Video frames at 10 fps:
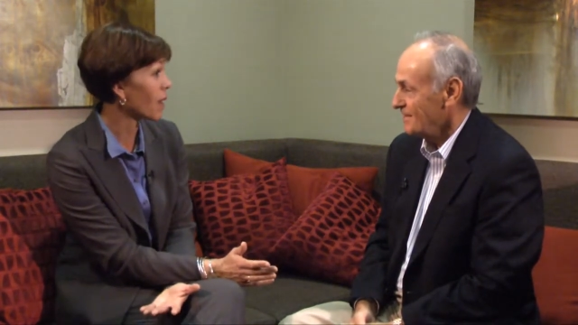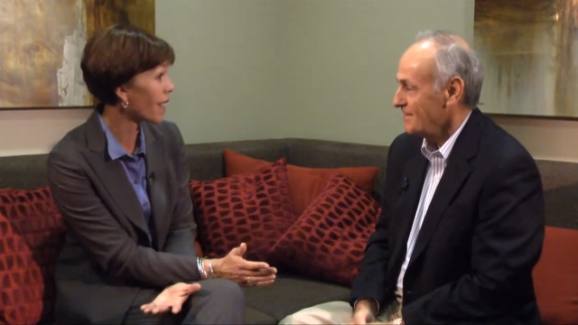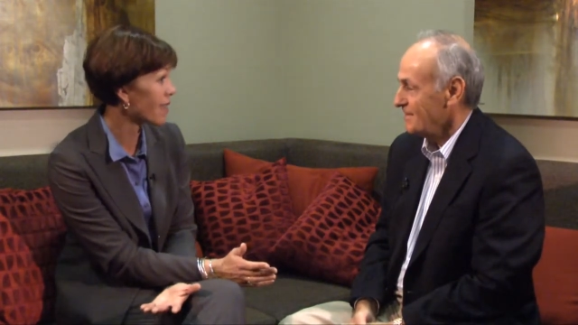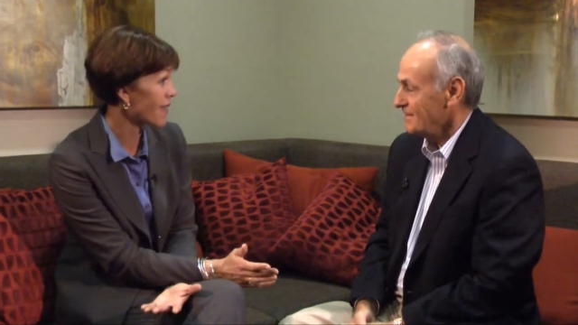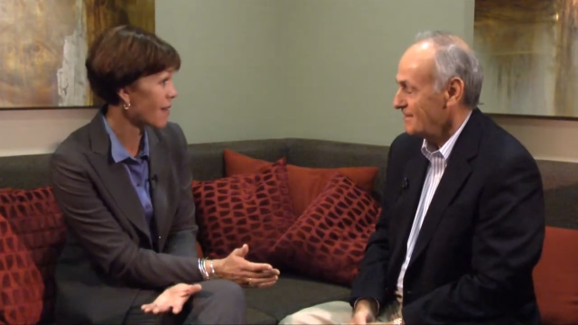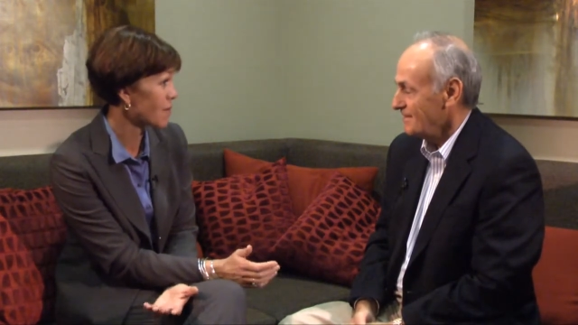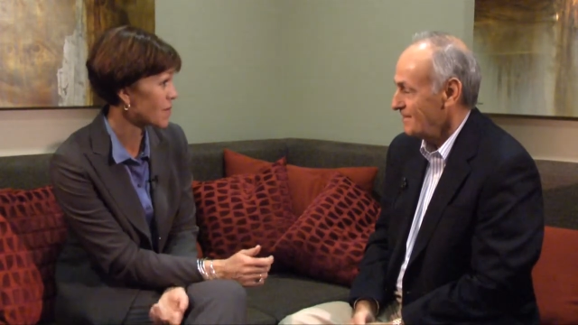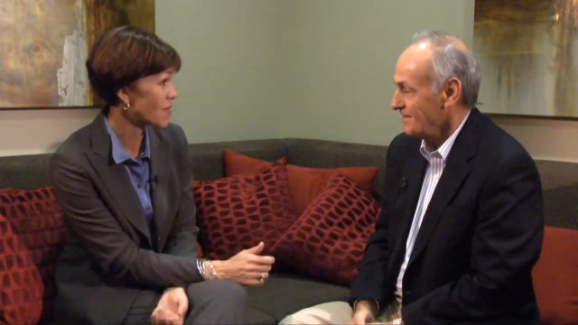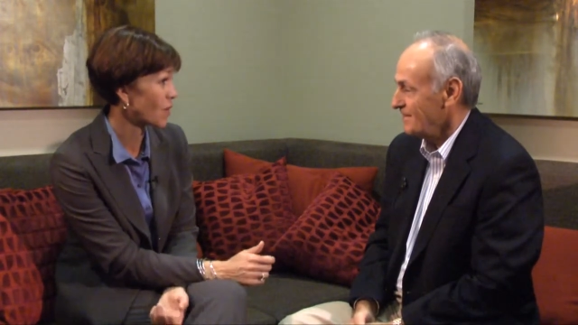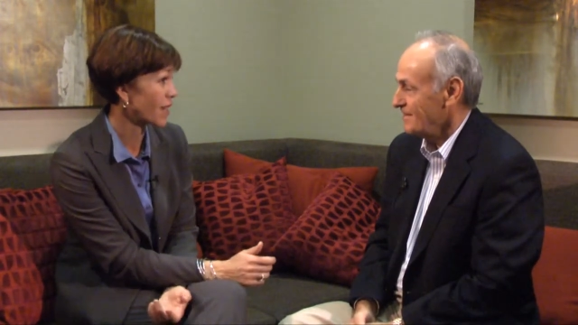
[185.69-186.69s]
Speaker 1: by
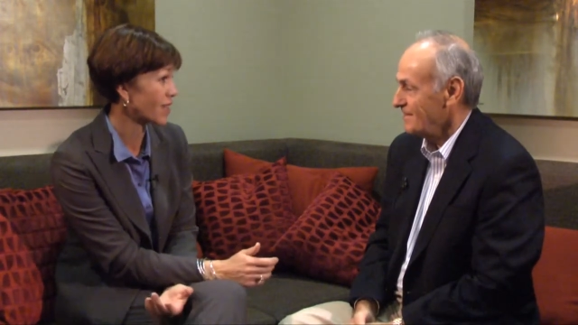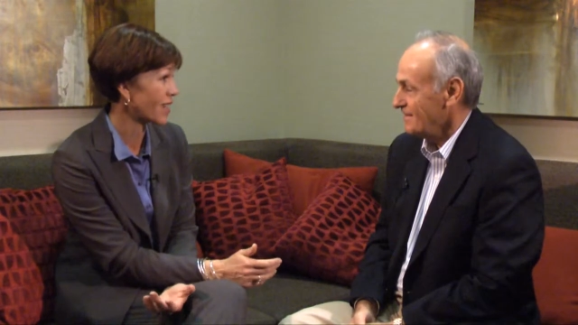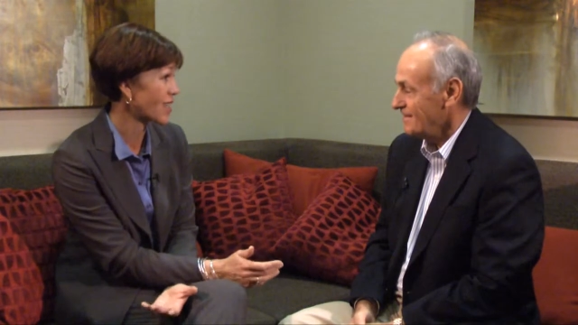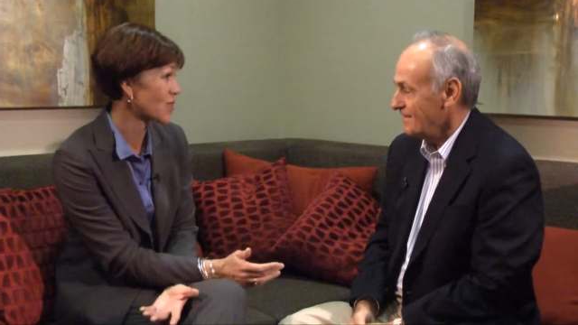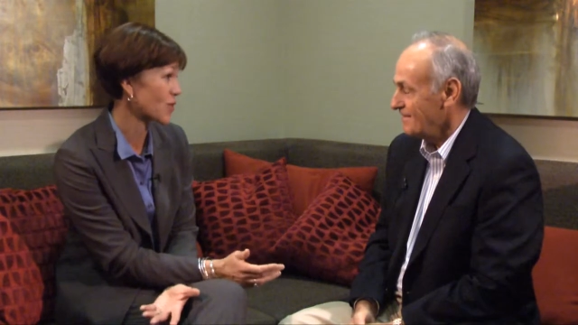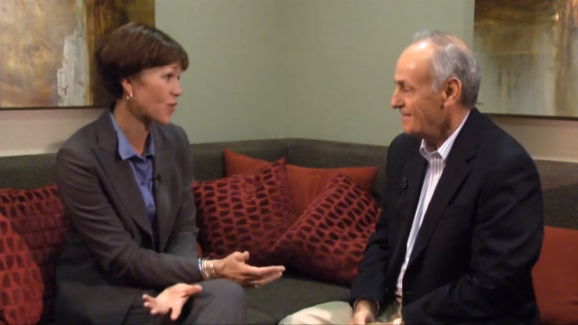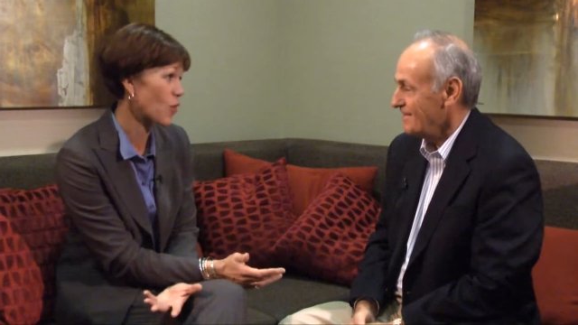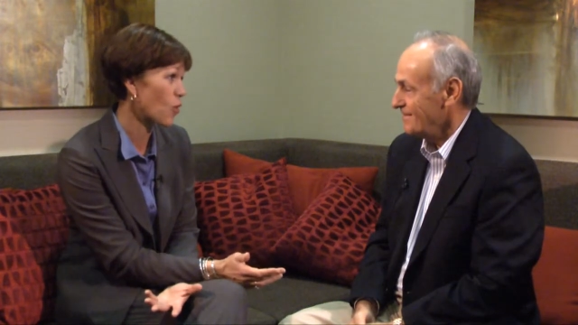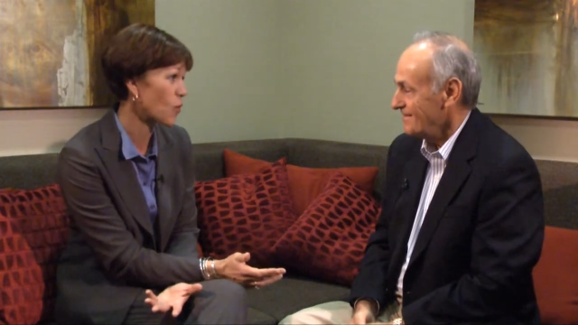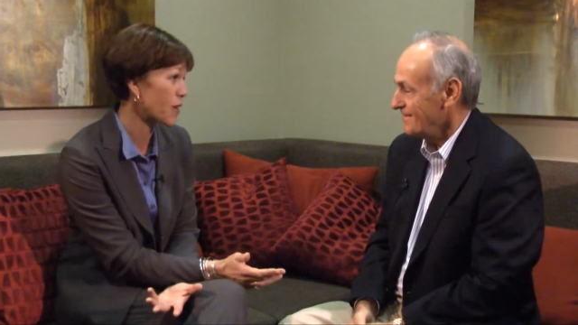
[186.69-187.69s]
them, so I could ask for
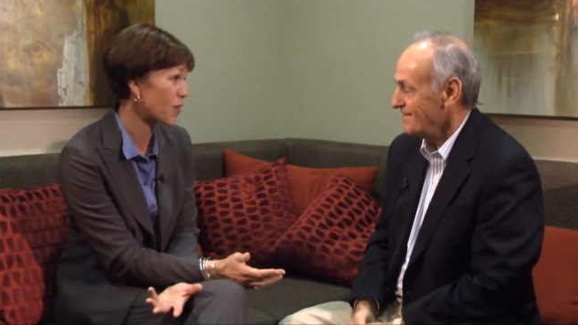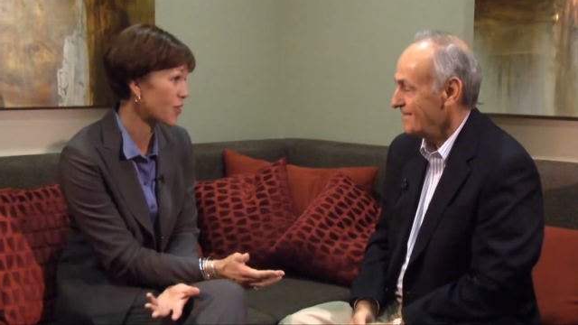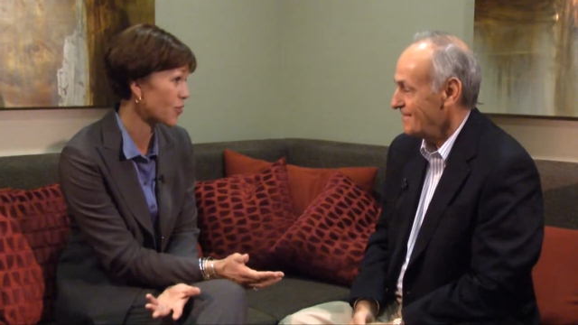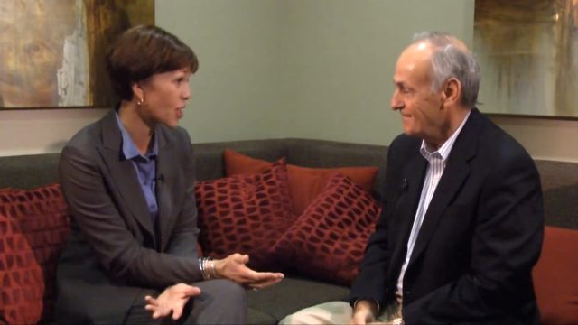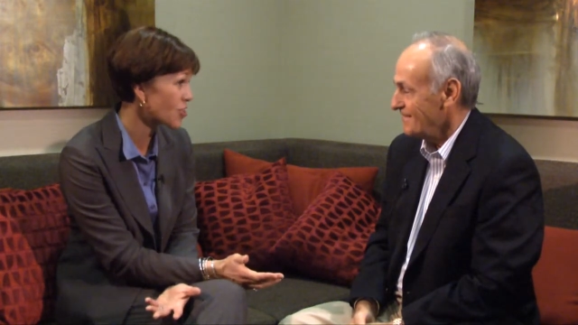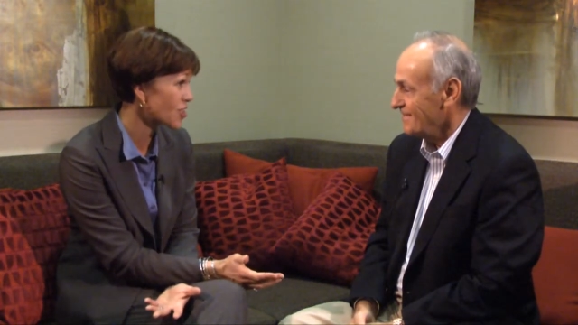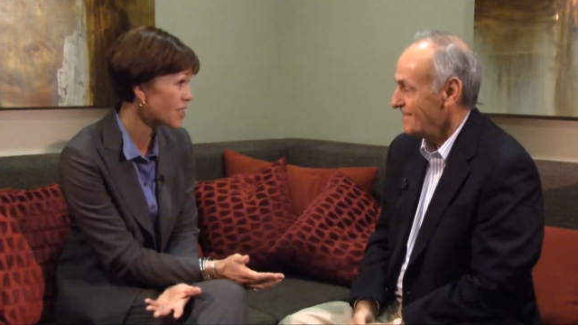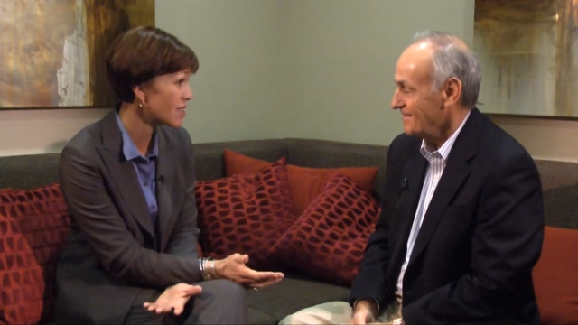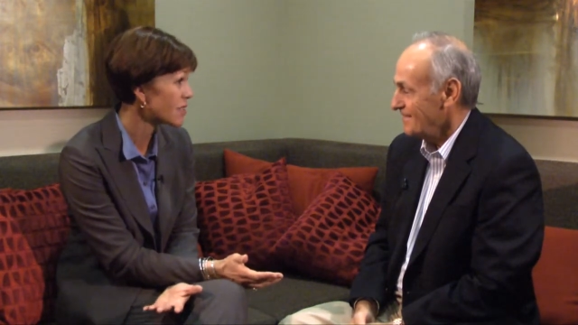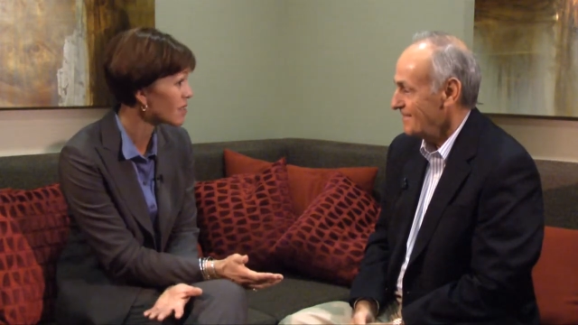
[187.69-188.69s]
no better
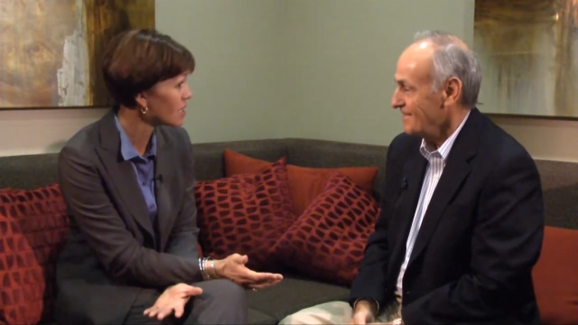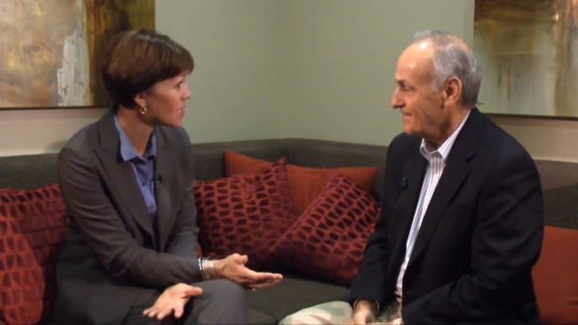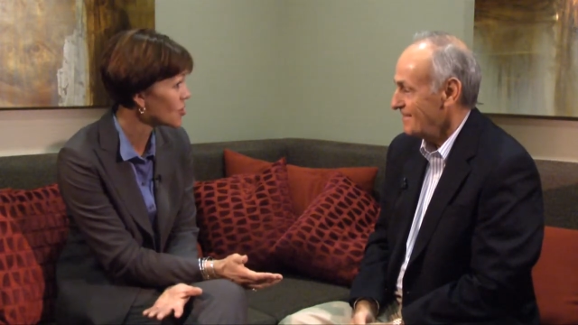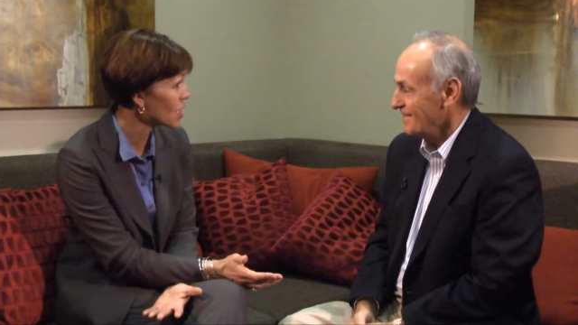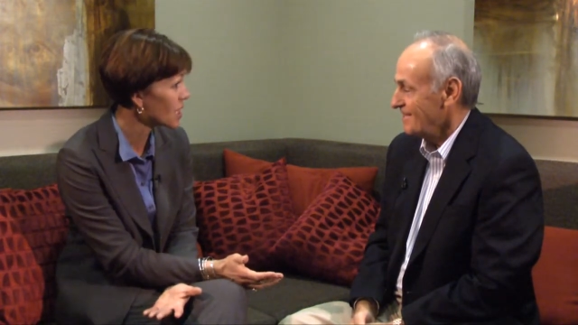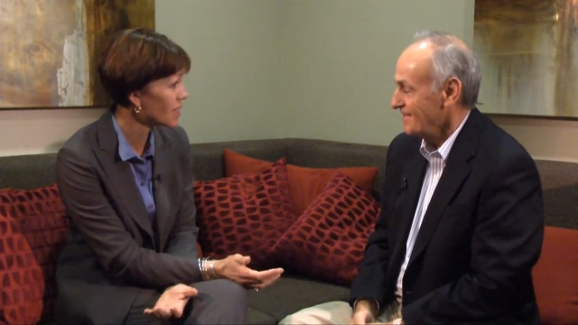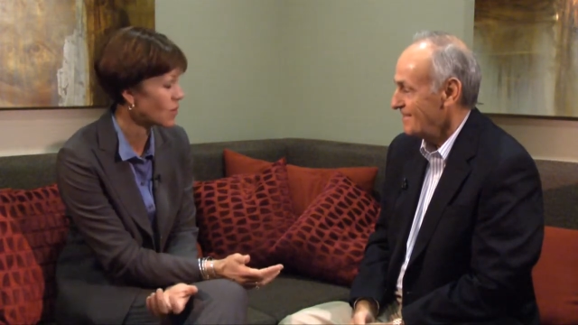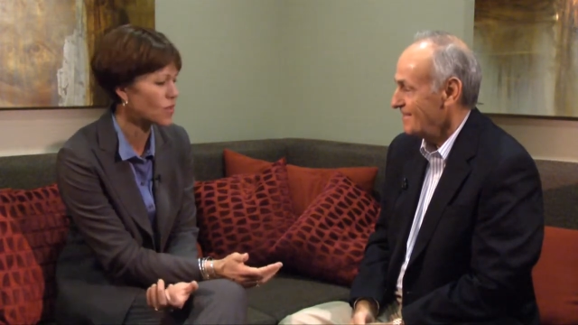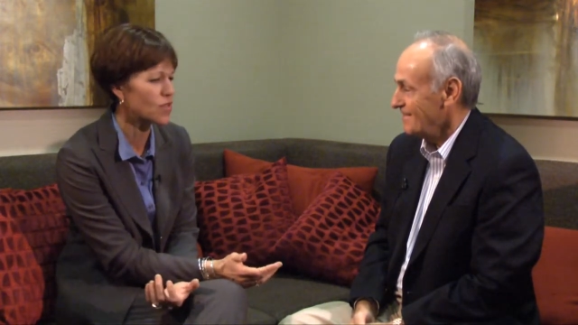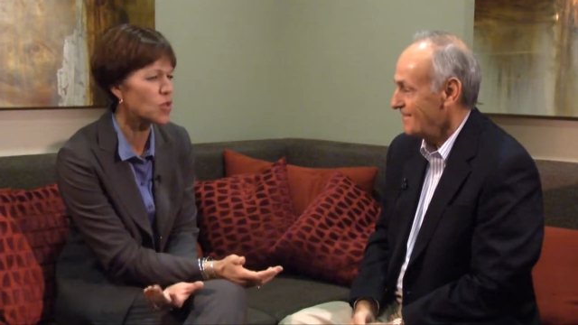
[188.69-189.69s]
introduction to
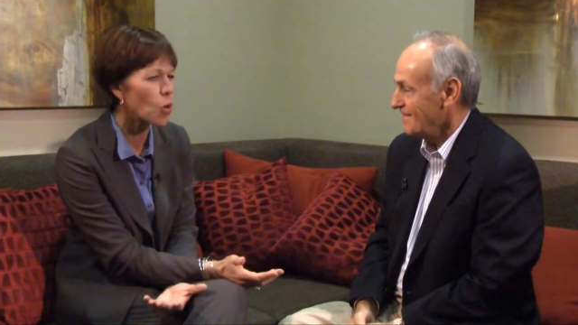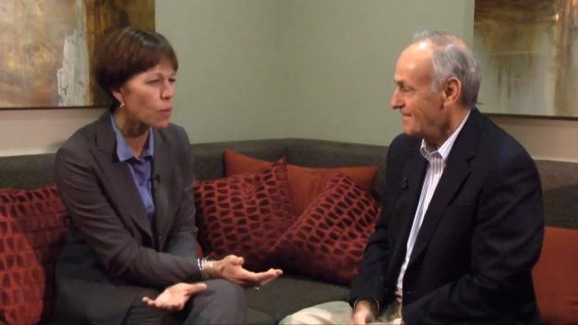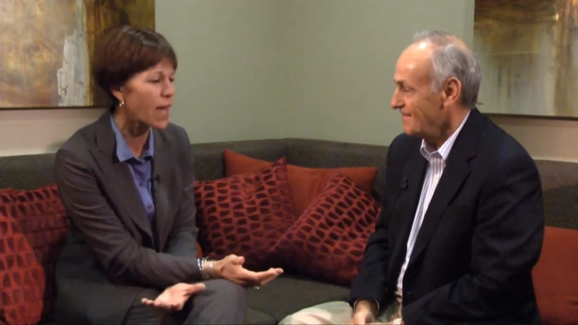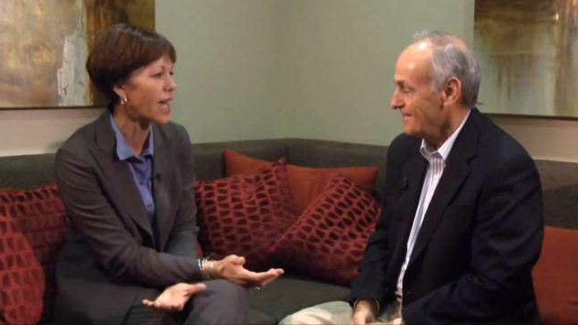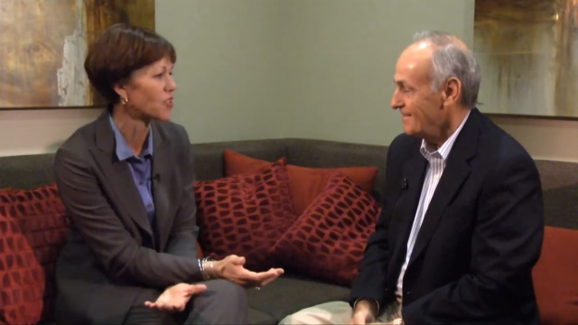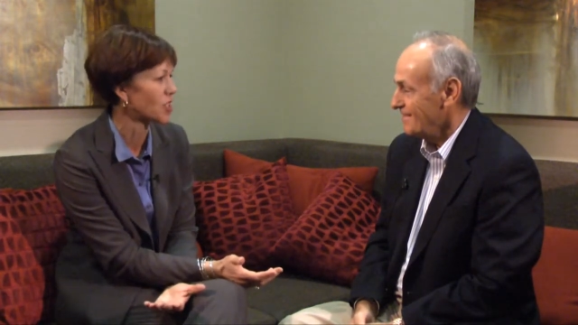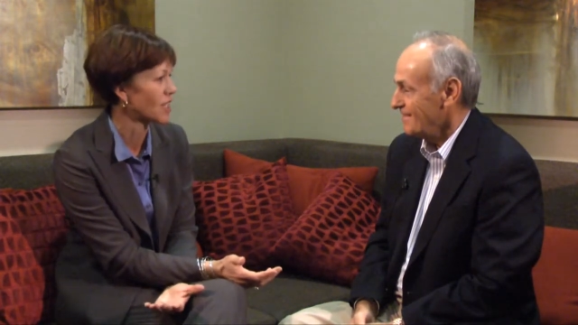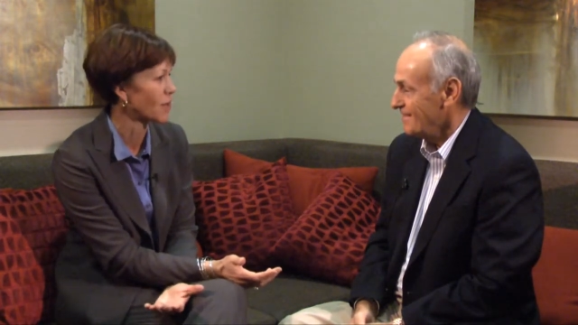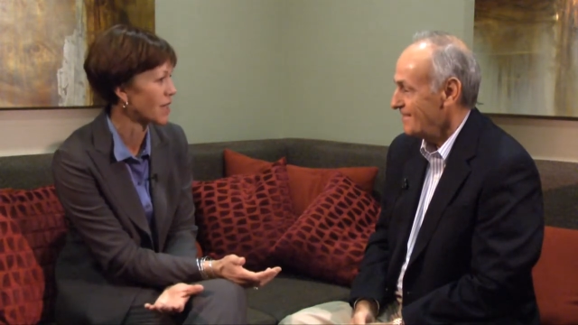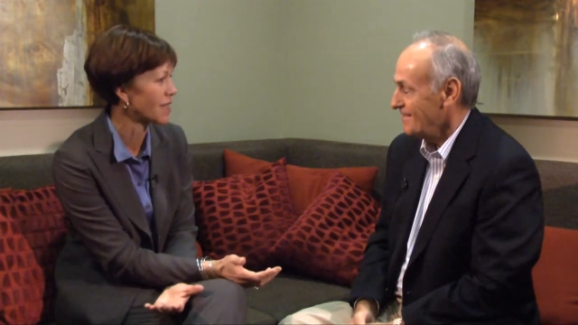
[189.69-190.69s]
teaching. They were so
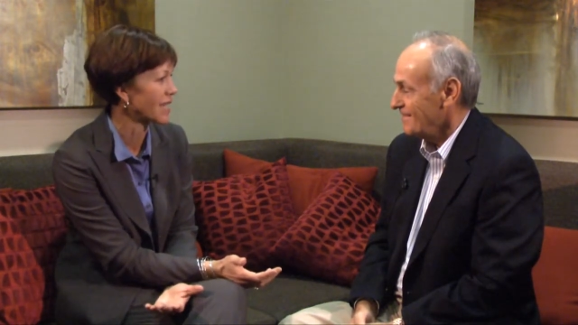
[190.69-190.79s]
passionate about the